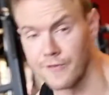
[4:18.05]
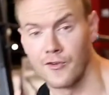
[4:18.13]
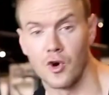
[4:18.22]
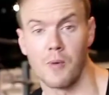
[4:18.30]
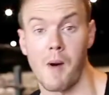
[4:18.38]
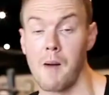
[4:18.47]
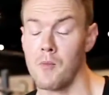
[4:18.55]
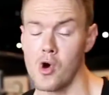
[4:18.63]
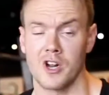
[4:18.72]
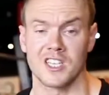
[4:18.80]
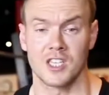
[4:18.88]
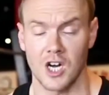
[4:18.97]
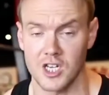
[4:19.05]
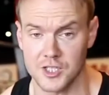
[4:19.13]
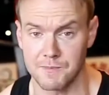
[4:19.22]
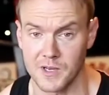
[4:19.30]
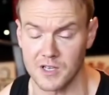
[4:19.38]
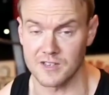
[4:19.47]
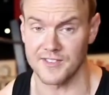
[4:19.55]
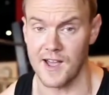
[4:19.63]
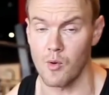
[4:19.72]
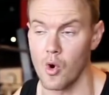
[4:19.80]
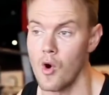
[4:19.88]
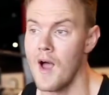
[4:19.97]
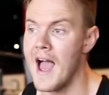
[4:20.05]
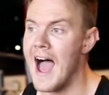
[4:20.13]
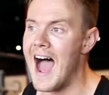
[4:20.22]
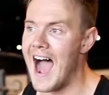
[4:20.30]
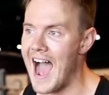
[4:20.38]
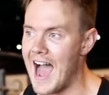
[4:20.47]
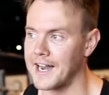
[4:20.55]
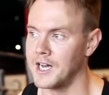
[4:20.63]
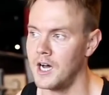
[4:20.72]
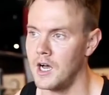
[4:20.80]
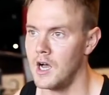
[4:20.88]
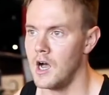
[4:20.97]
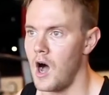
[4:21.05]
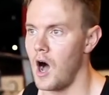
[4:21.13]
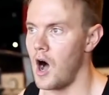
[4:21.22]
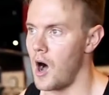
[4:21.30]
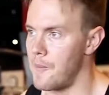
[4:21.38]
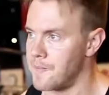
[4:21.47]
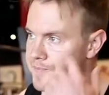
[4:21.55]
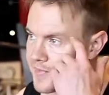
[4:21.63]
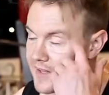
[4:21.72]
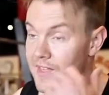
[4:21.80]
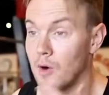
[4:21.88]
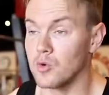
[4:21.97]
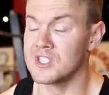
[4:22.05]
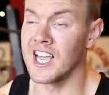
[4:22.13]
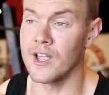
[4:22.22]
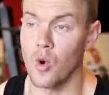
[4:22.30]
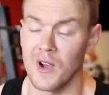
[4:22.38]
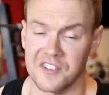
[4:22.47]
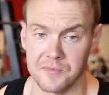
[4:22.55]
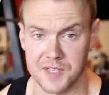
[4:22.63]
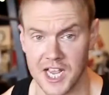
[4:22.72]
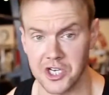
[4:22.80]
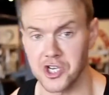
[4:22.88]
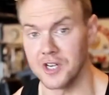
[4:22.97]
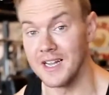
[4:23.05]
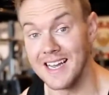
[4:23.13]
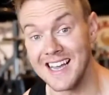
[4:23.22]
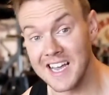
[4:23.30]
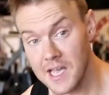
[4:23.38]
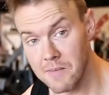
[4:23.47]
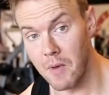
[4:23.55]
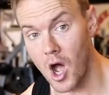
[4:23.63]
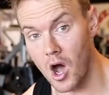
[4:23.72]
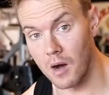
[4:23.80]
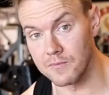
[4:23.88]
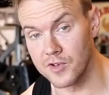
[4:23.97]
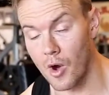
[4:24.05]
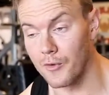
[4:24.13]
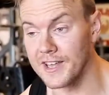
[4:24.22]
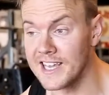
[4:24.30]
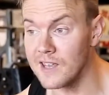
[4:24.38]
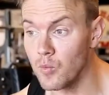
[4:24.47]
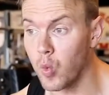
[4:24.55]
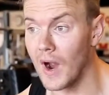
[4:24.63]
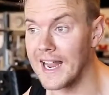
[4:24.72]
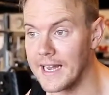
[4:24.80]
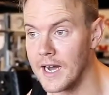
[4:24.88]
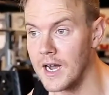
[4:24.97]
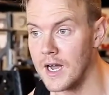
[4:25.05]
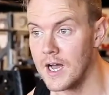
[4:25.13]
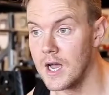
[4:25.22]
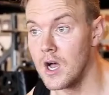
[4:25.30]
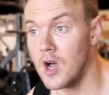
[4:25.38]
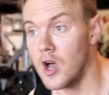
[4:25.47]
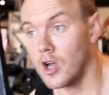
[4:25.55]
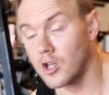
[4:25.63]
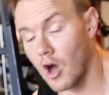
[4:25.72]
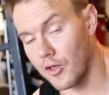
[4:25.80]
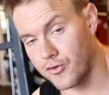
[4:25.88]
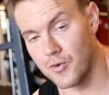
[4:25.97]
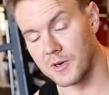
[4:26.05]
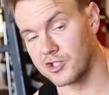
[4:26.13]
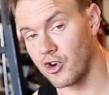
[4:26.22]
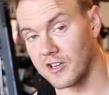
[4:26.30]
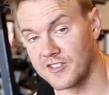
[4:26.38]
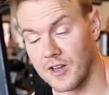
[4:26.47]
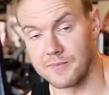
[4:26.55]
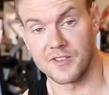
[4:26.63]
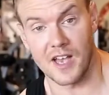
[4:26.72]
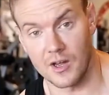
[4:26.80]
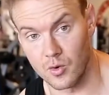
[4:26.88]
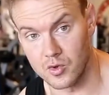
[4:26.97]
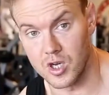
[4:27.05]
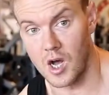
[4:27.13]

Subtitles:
to the floor, but I'm not gonna touch because that will add, that will take away some tension in my arms. So I wanna keep weight going through my triceps at all